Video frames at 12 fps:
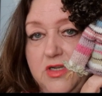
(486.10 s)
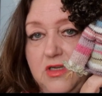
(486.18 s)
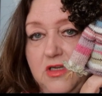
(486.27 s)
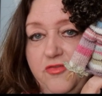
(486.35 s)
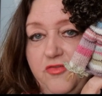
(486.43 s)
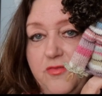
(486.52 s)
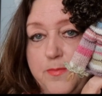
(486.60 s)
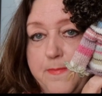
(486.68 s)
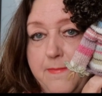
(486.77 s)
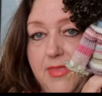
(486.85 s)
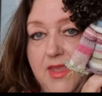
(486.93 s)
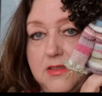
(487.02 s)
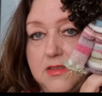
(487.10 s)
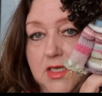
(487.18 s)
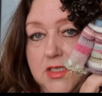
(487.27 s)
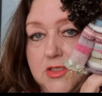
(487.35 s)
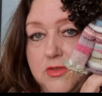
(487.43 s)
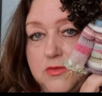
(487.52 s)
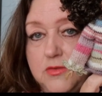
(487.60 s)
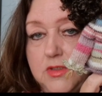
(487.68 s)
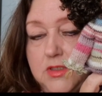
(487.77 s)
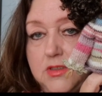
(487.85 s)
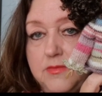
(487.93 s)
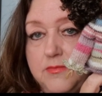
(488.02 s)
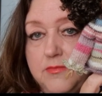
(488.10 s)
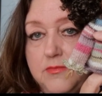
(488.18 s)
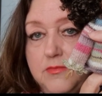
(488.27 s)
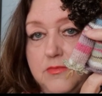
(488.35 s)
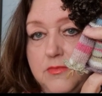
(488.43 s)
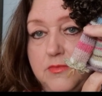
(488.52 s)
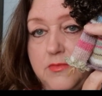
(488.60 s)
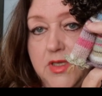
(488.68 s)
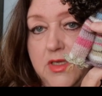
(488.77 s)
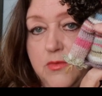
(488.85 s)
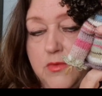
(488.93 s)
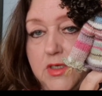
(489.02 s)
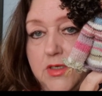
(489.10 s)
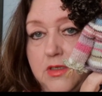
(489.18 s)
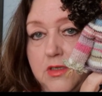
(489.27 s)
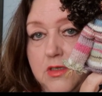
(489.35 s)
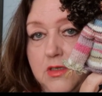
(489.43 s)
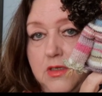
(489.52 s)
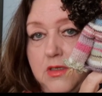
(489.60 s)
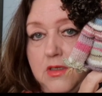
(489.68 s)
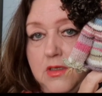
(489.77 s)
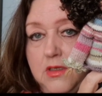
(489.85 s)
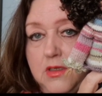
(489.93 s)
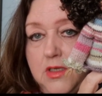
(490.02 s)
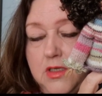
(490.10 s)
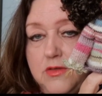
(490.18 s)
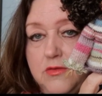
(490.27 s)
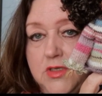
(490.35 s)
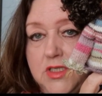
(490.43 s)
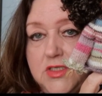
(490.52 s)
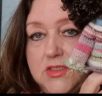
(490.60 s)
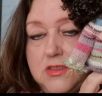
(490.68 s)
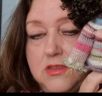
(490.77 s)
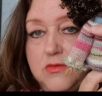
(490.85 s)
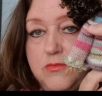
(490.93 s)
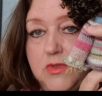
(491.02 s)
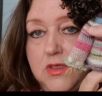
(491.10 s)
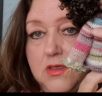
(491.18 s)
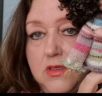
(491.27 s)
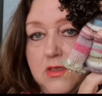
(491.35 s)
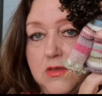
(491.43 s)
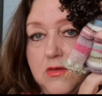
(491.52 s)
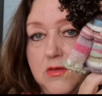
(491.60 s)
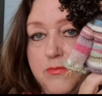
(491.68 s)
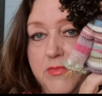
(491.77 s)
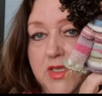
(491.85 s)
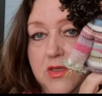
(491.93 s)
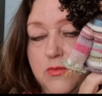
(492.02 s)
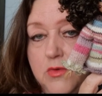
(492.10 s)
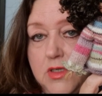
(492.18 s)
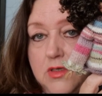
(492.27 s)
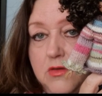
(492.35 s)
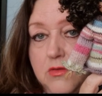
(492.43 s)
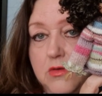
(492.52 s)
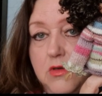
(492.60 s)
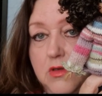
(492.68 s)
cuff, then you make one, you knit, you make one,